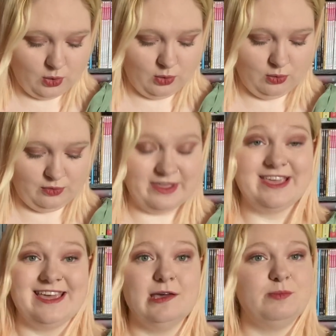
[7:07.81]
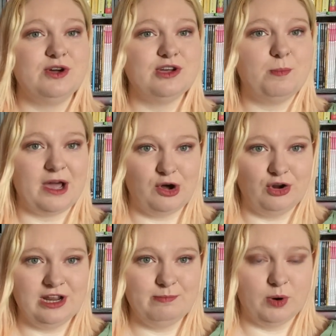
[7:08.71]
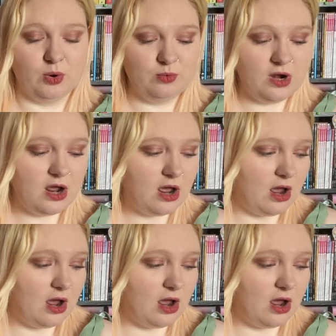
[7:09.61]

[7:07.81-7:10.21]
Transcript: or The Yearbook by Holly Bourne.